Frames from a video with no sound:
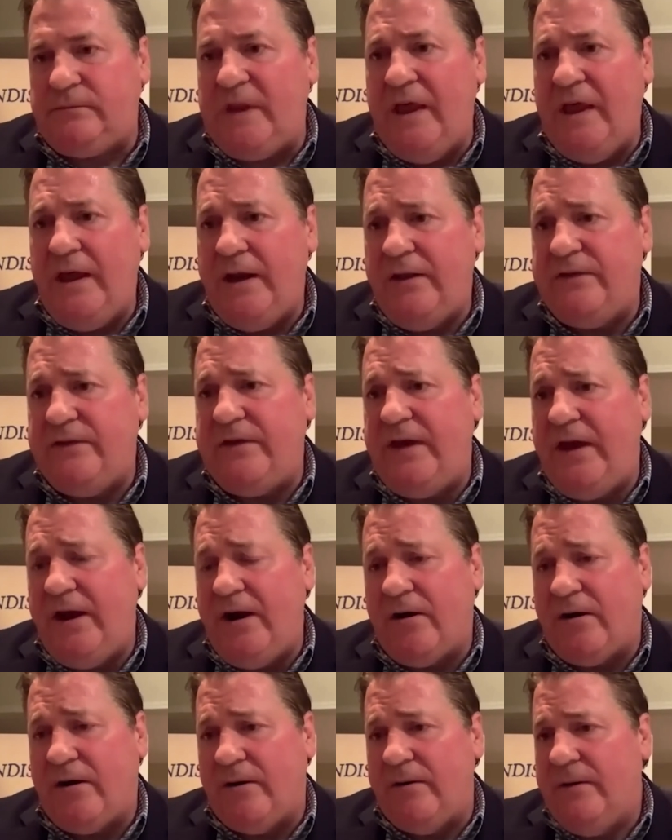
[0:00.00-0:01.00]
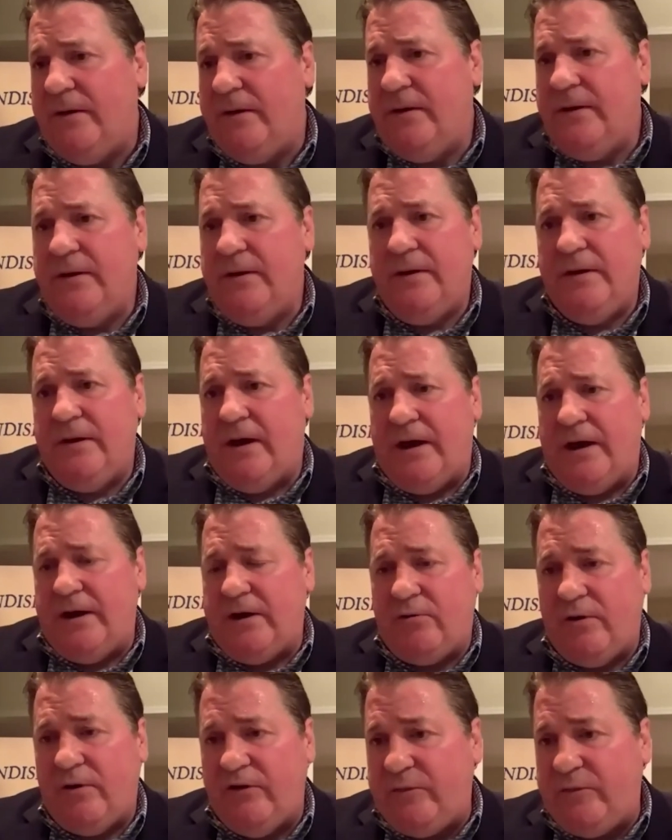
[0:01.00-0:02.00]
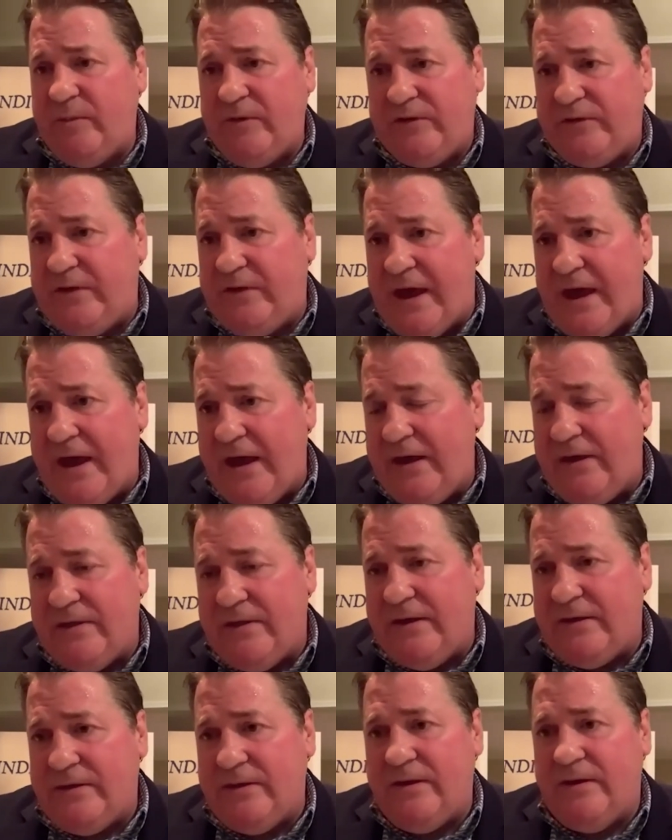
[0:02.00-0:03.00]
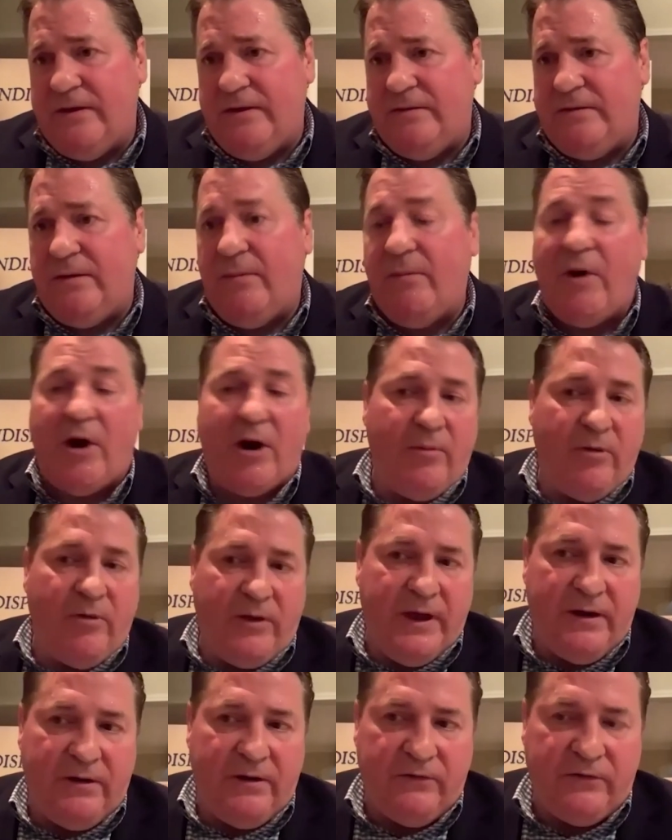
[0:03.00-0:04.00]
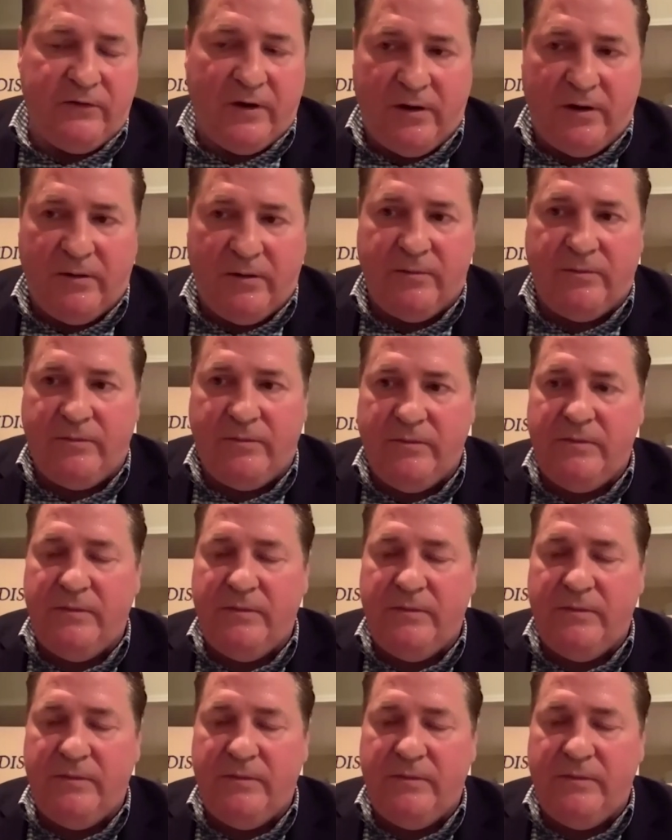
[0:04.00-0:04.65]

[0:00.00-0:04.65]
And it's here on Christmas Day that the, the Marbleheaders are,